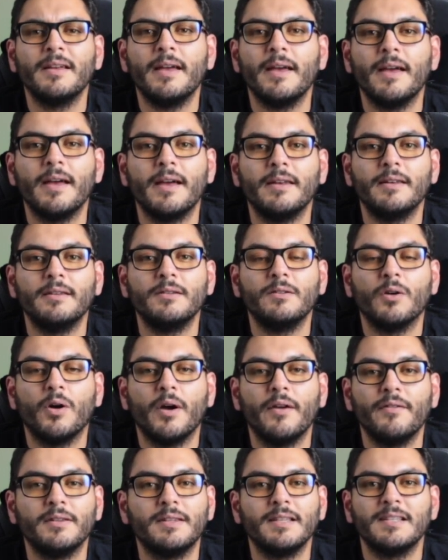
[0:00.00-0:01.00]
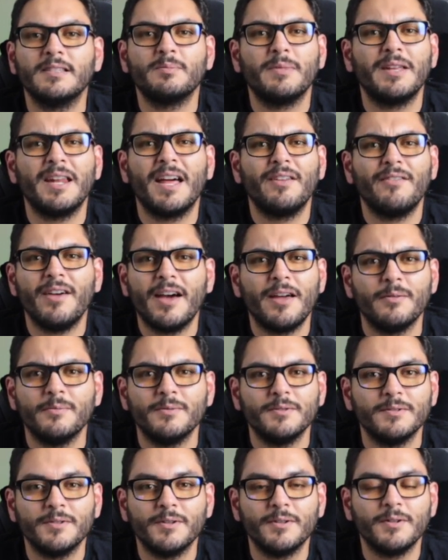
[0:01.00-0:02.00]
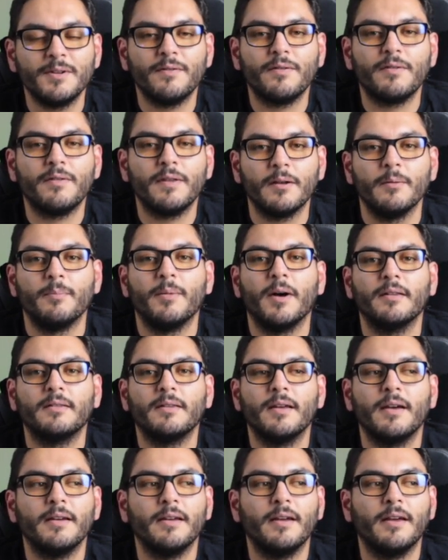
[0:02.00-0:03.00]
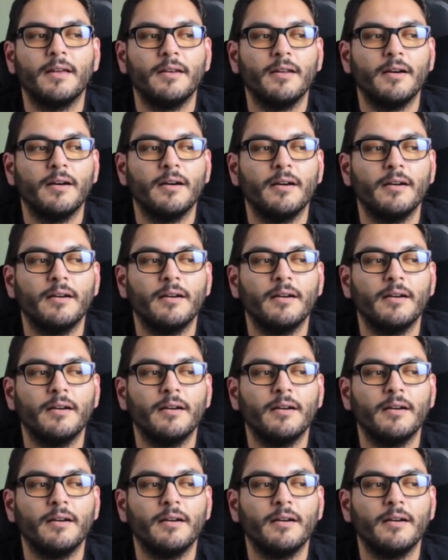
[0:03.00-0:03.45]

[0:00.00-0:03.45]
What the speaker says: And you know, everything's made out of atoms, you know, you have to think about that. And,